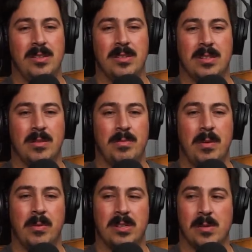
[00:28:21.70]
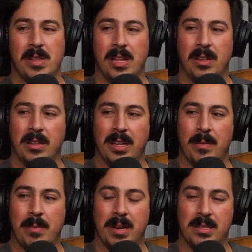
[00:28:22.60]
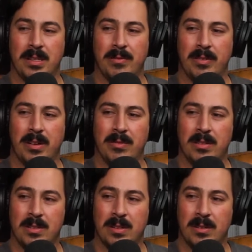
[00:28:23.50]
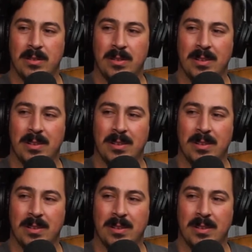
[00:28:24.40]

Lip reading: so people tell me that I look like a Mexican Fred Flintstone.